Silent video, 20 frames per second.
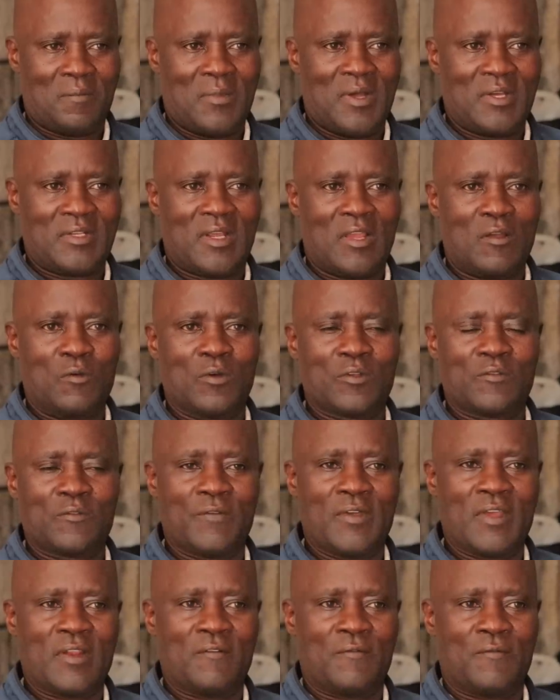But I was
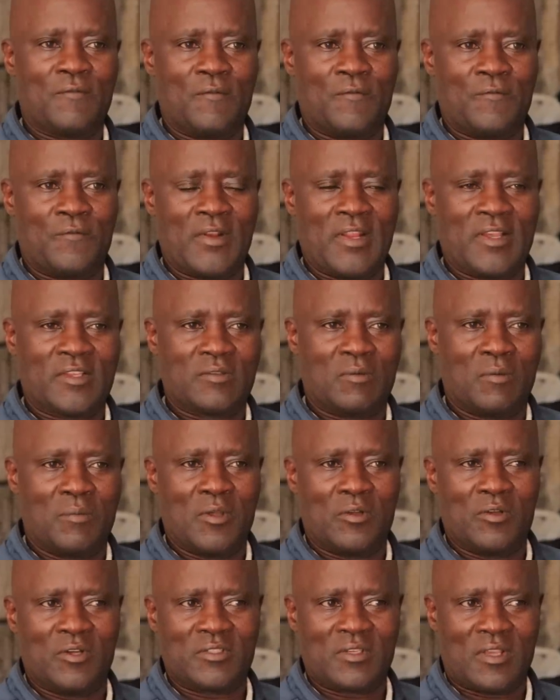very flexible
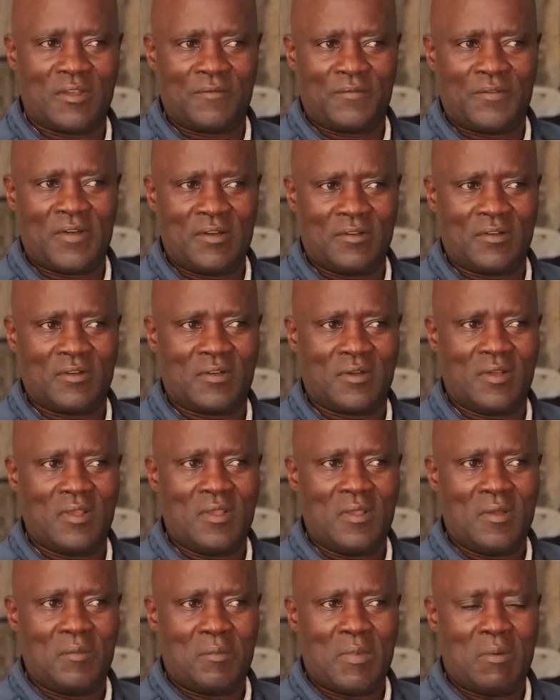because I found
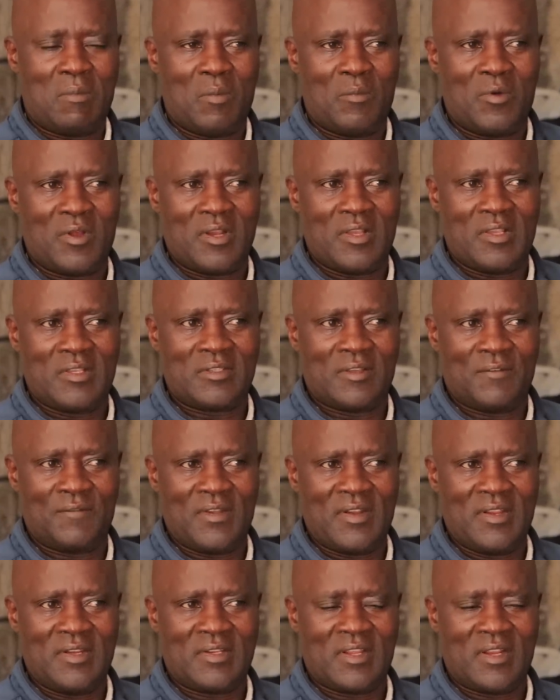Baba Mona is a
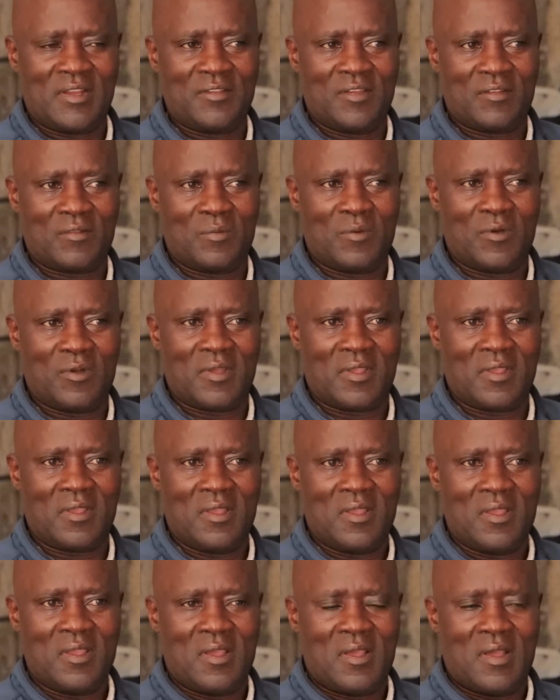very intelligent boy.
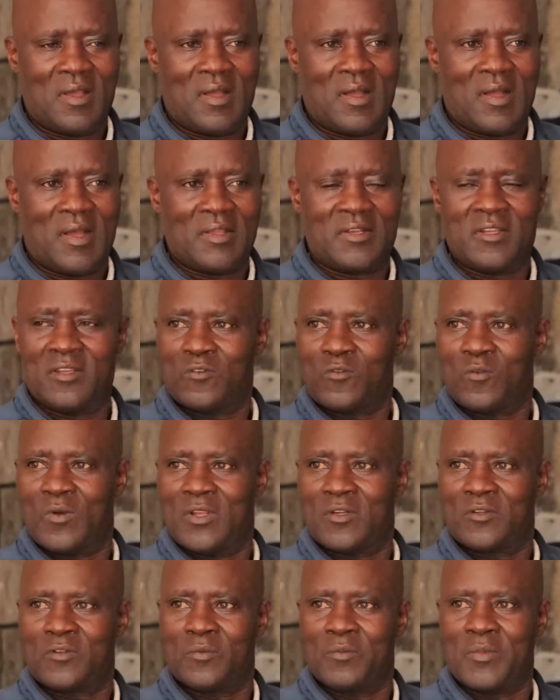I didn't
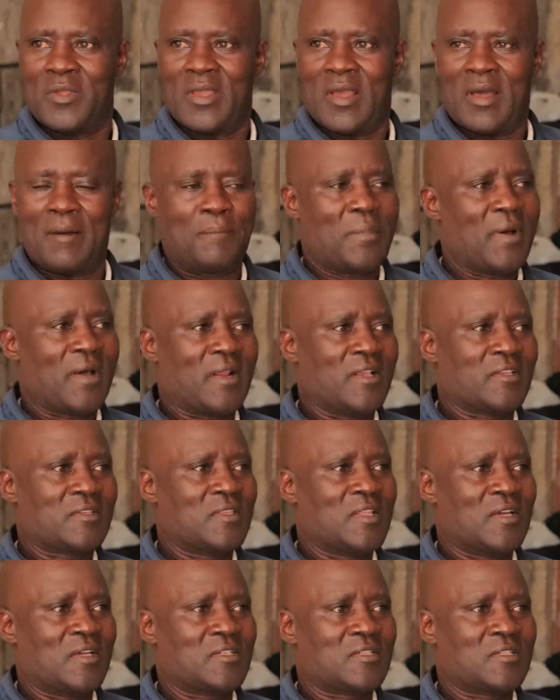want to be a parent
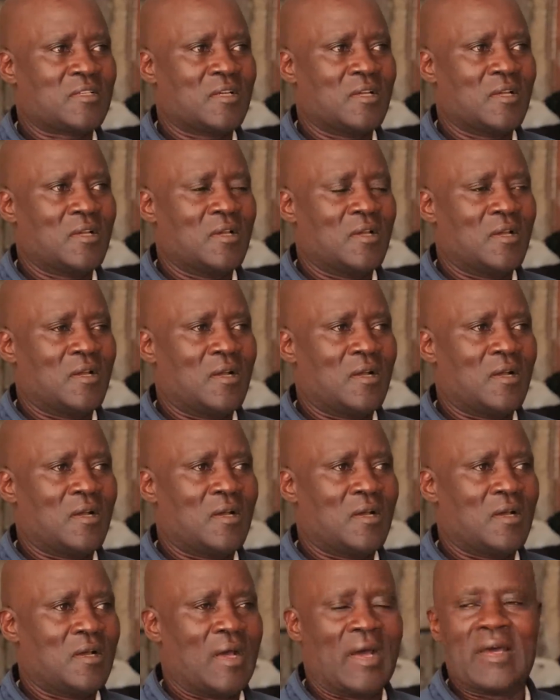that
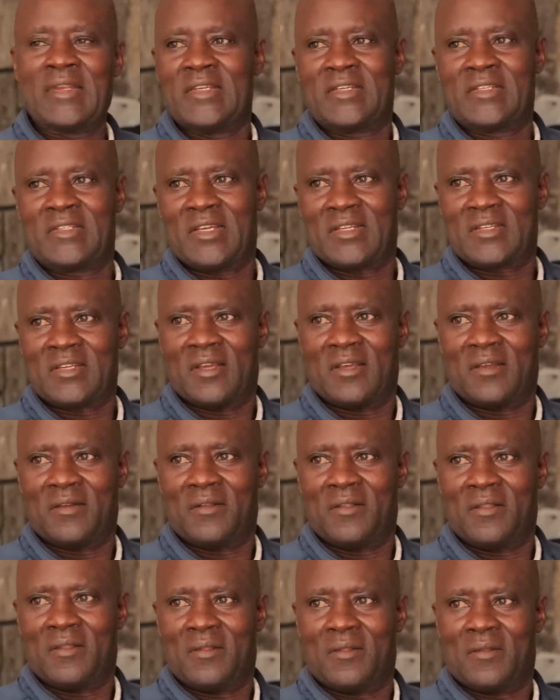a dictator.
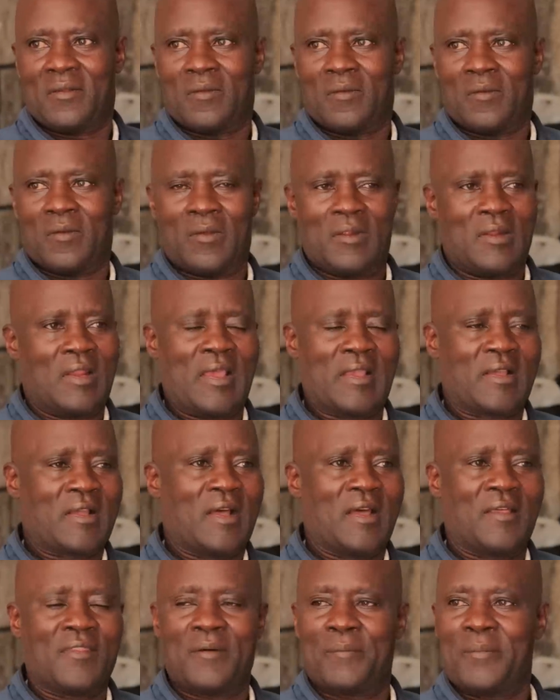Mm-hmm. Like
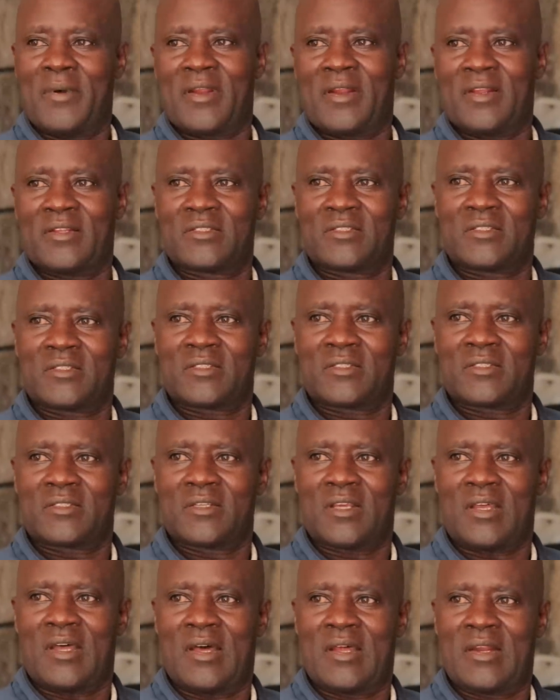other
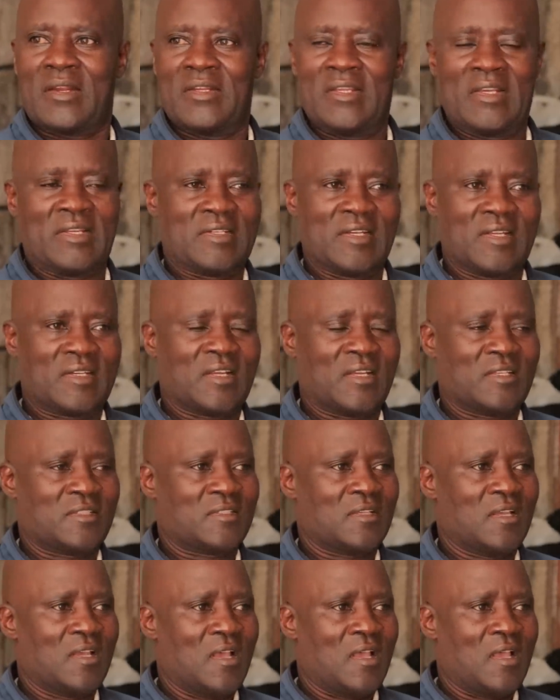parents are
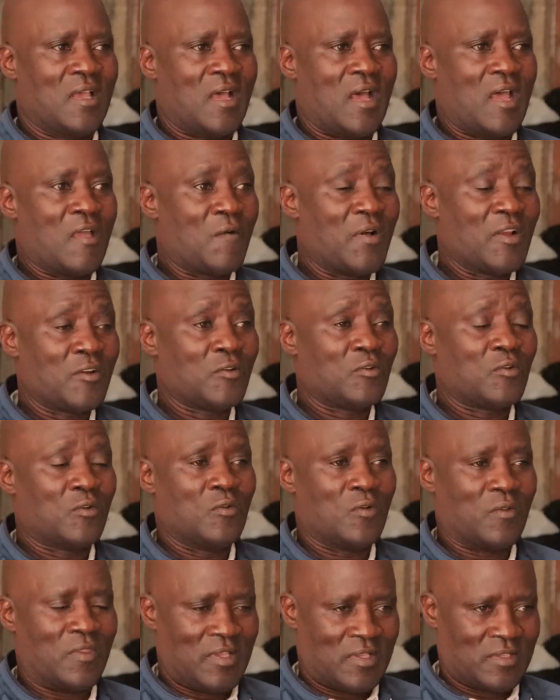dictators. I want you to
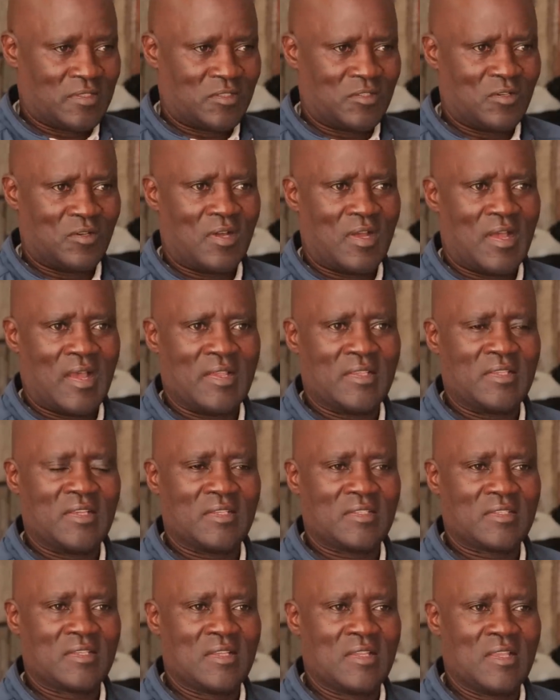do this. So mm-hmm. I
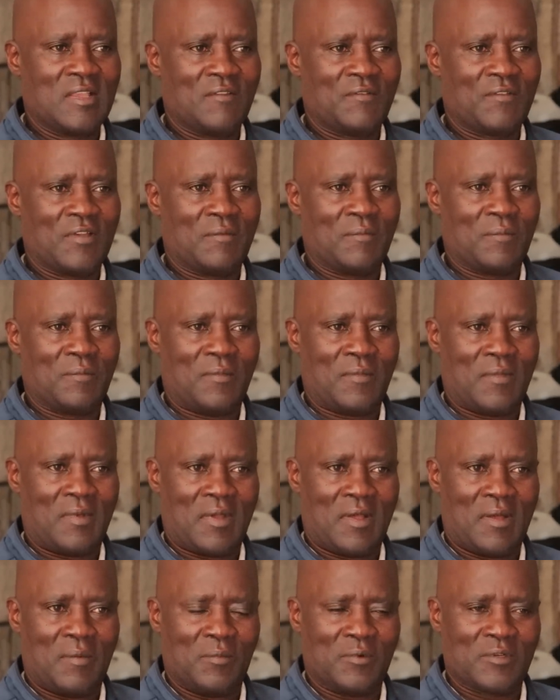just give him
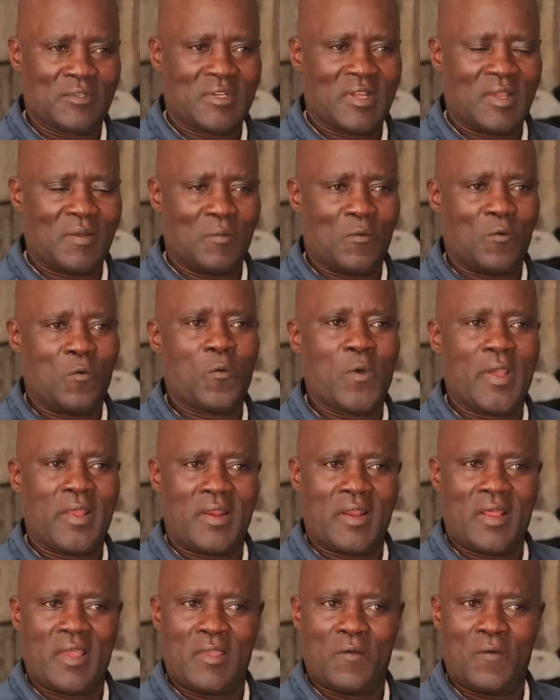humble time.
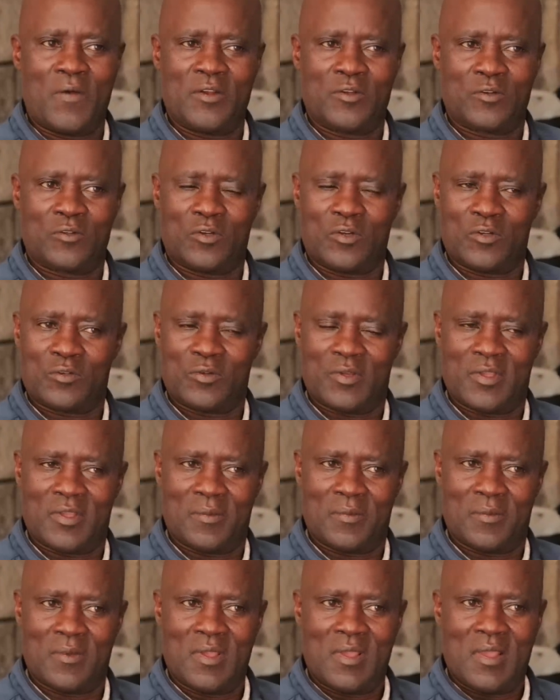When I want to talk to
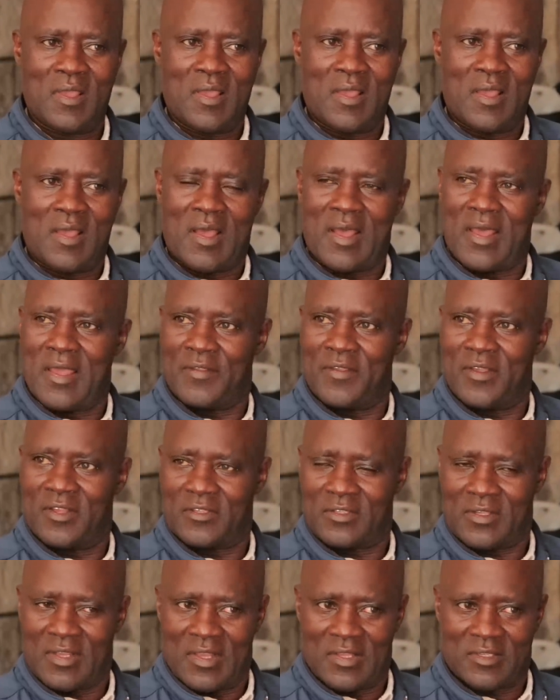him, I
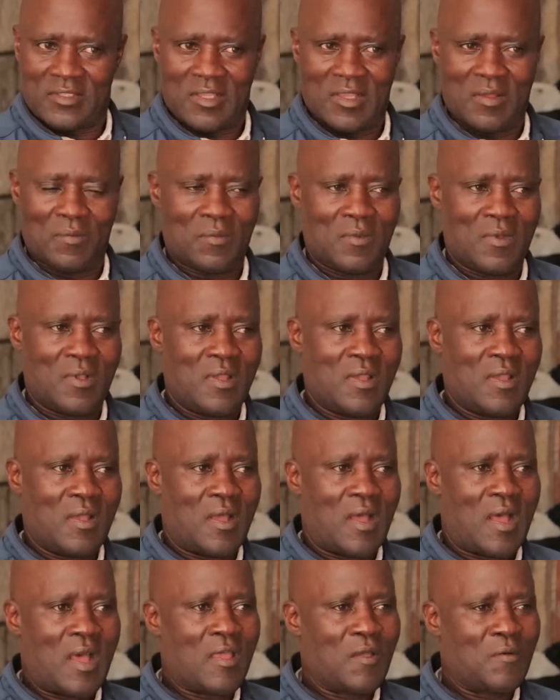just ask him,
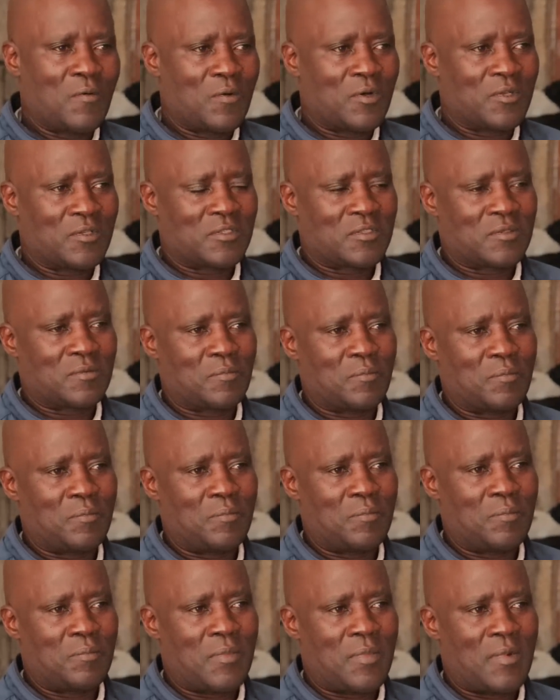I was
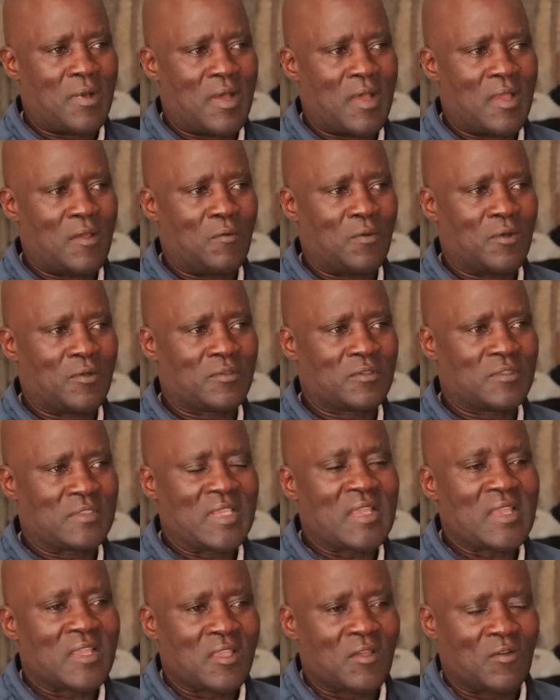
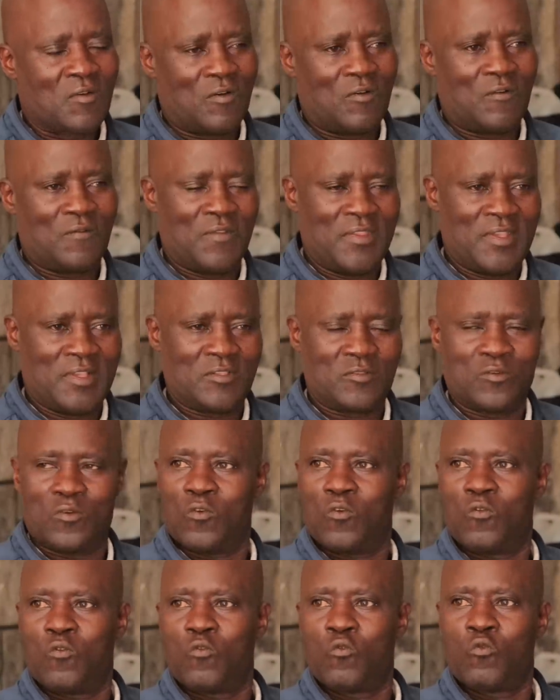thinking of this.
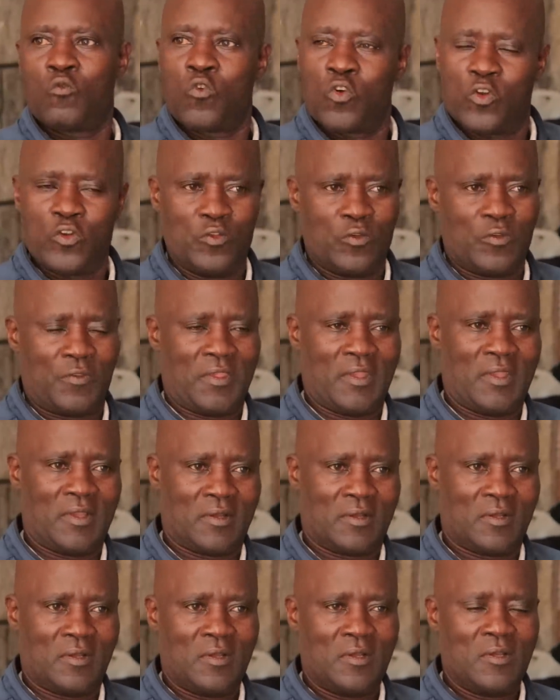What do you think?
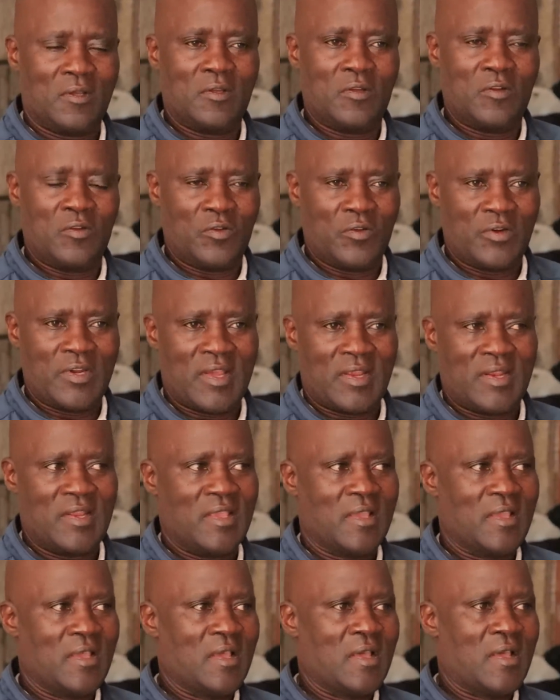No,
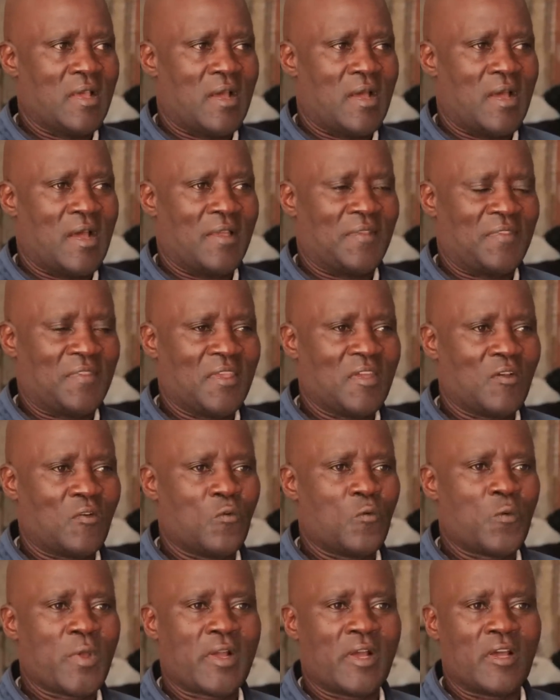Daddy, I think
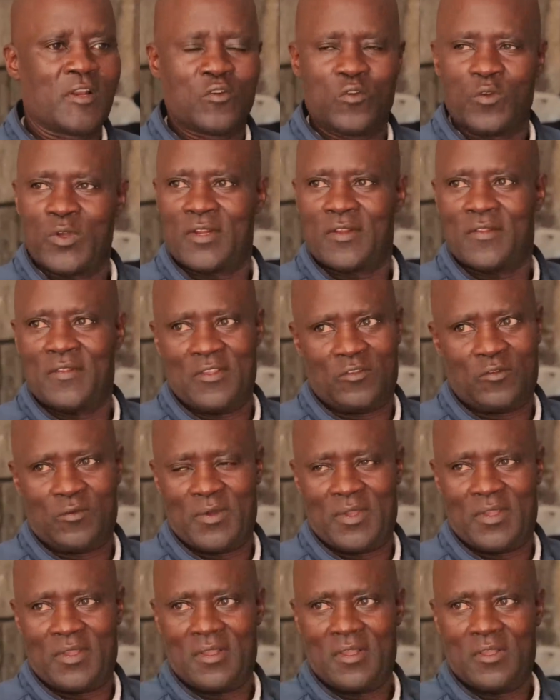we can do it this
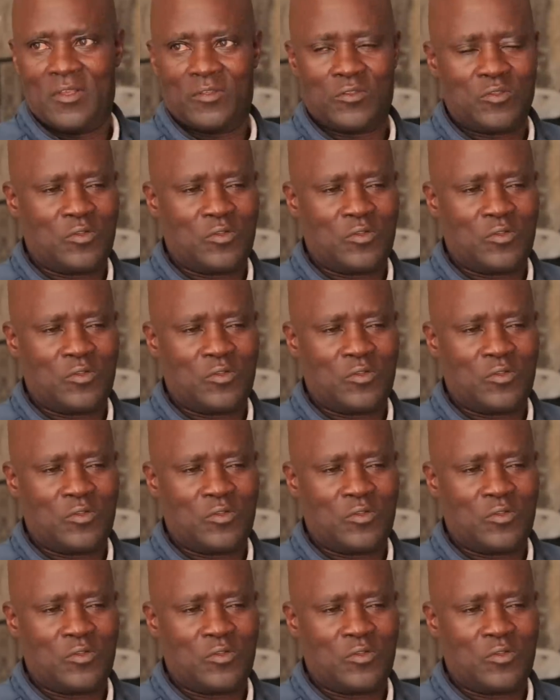way. Mm-hmm.